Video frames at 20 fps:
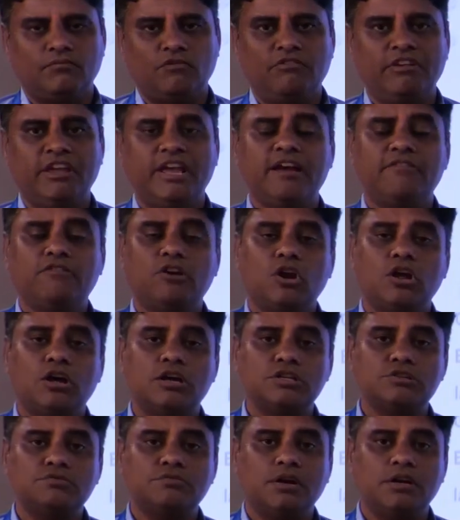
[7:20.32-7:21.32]
We have a
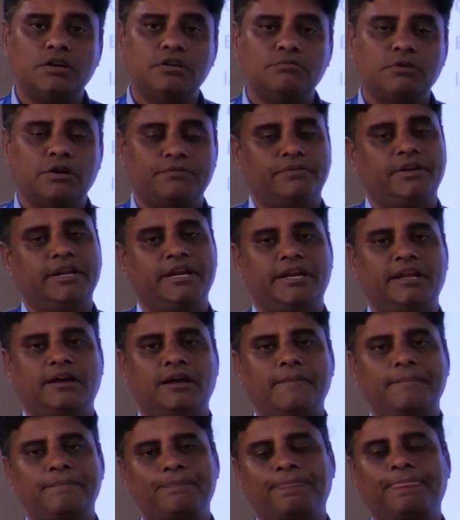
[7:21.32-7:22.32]
large volume of
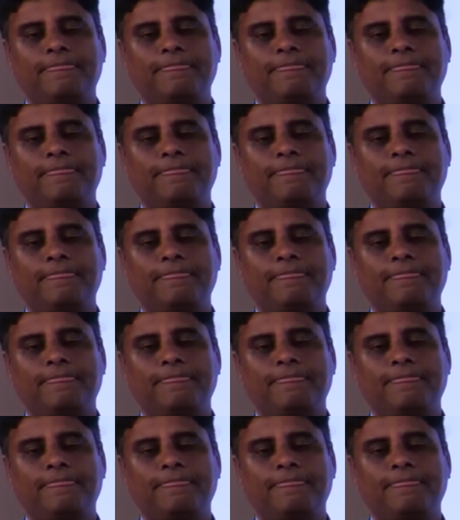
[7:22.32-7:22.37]
data